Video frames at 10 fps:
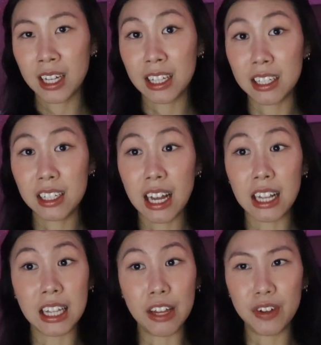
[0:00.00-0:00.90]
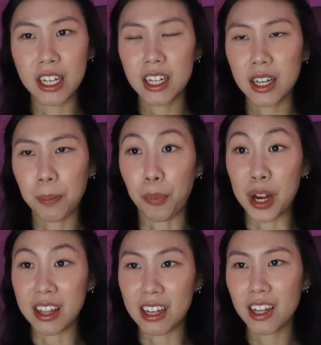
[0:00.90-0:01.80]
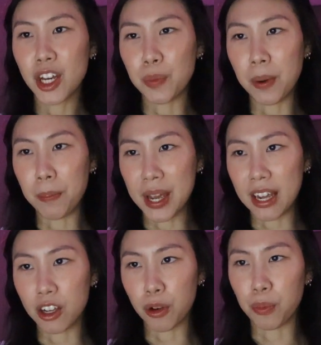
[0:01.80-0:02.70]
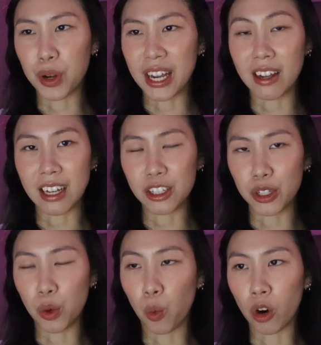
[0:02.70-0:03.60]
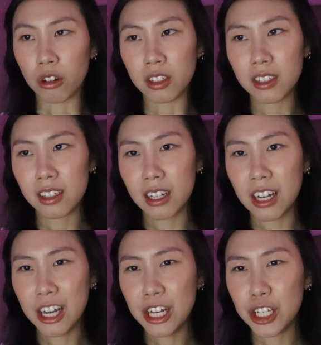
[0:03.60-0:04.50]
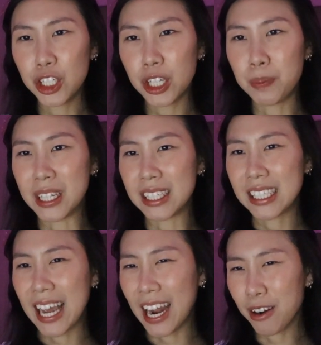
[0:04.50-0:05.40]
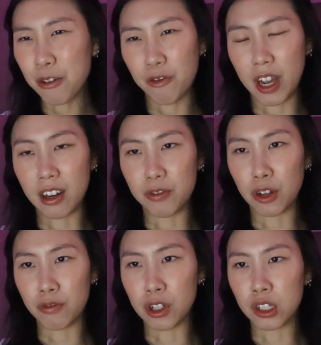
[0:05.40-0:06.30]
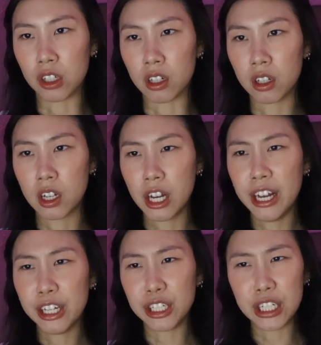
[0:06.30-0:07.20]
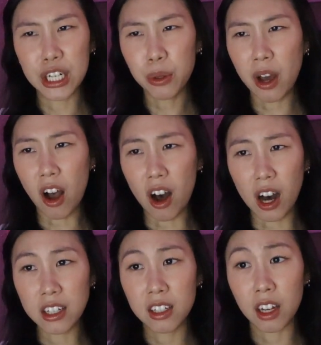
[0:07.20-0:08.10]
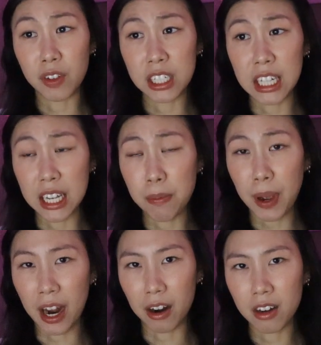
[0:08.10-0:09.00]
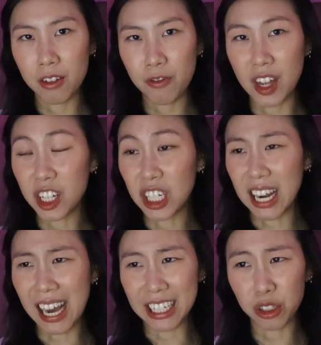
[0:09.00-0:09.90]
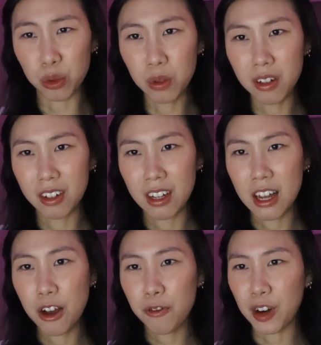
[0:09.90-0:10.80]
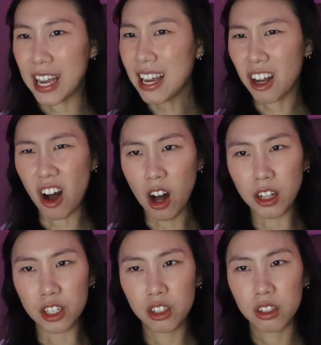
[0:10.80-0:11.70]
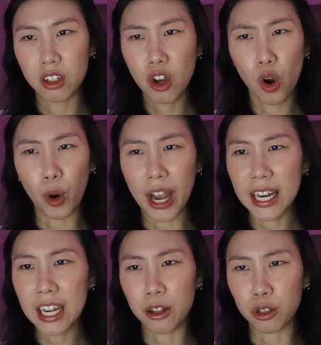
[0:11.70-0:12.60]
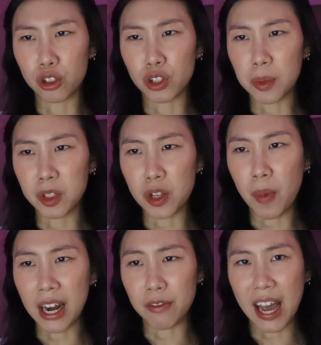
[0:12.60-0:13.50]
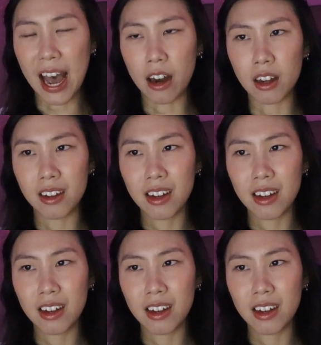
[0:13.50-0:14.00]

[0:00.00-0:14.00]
This is a living, breathing human being you're bringing into the world. You should be terrified of your future. Do you know the odds of a teen parent finishing high school? Forget college or any other dreams you might have had.